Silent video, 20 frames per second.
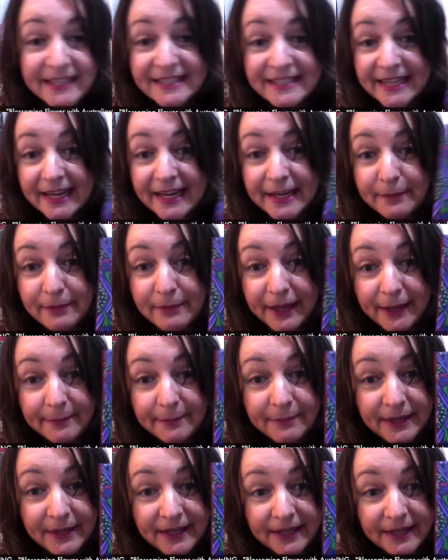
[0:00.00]
teddy bear
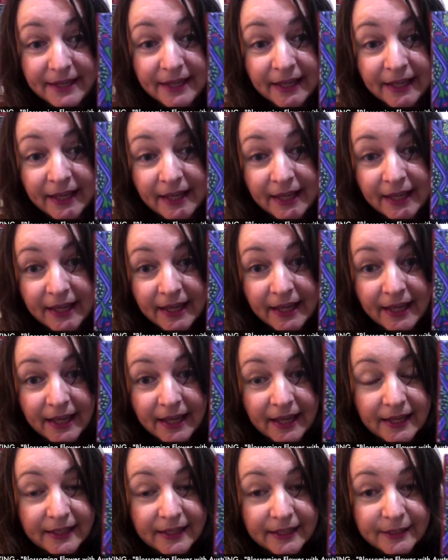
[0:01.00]
bee
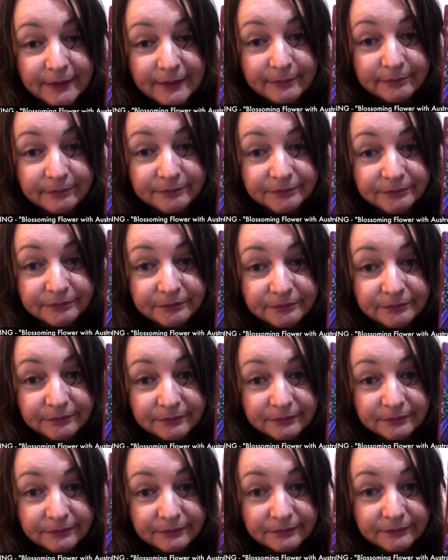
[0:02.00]

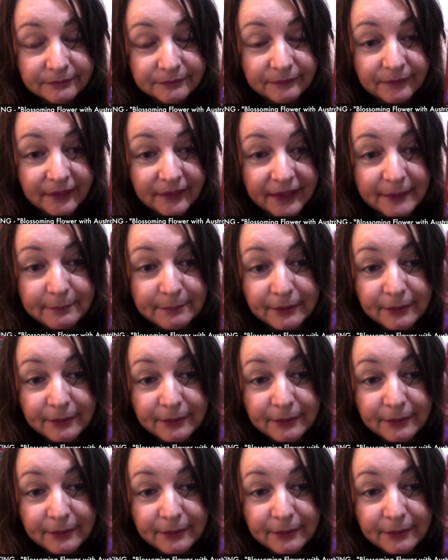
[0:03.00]
and